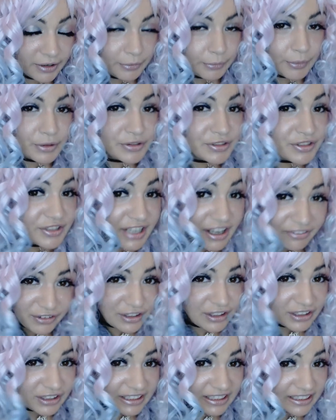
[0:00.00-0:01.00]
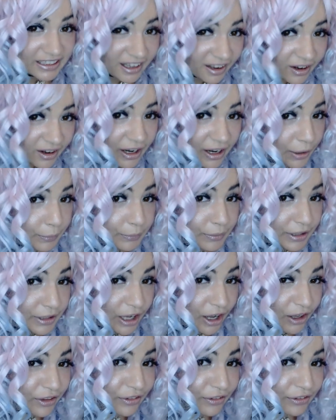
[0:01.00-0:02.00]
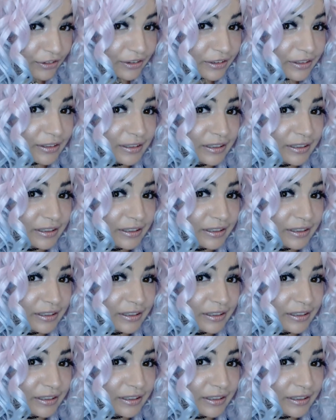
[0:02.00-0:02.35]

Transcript: are most definitely not helping either,